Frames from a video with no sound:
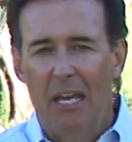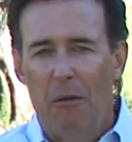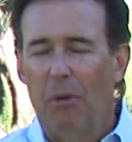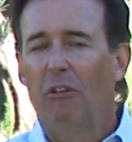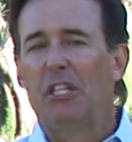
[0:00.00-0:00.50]

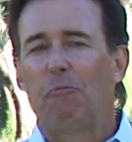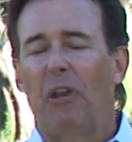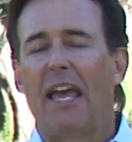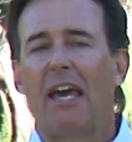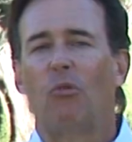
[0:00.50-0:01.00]
Beery's
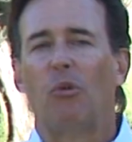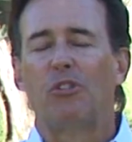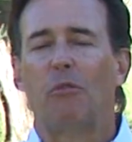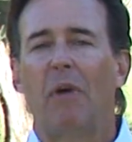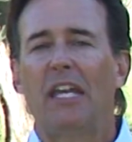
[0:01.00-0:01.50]
plan was
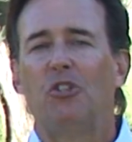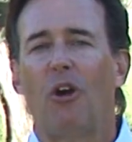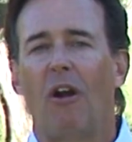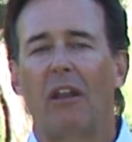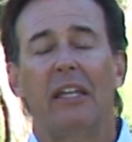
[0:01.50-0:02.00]
to make
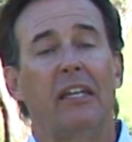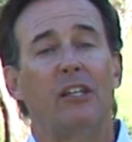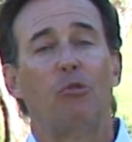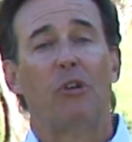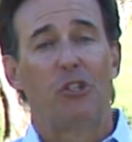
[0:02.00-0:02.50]
Charlie
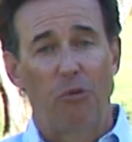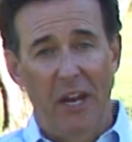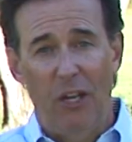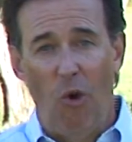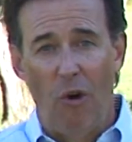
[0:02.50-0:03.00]
into a
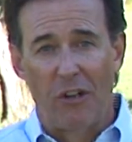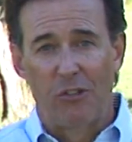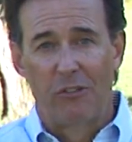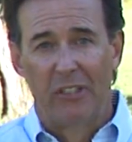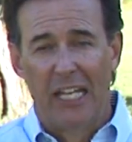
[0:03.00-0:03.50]
trick horse.